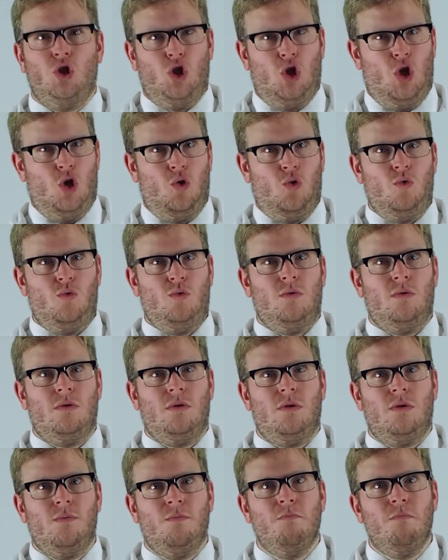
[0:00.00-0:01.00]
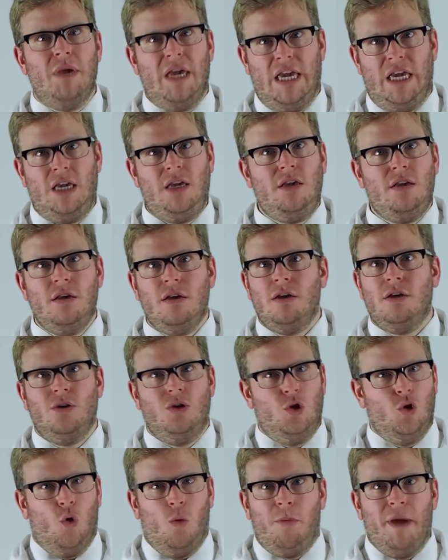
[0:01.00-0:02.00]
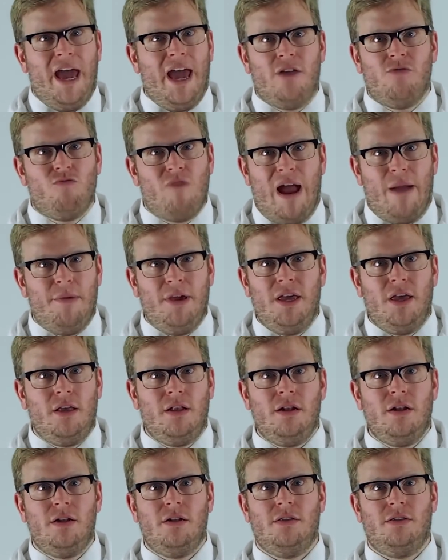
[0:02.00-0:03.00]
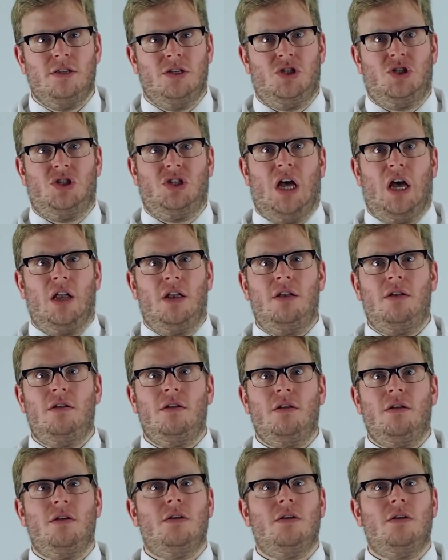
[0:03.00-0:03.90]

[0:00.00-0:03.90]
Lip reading: You, me, your pet rabbit, the sun,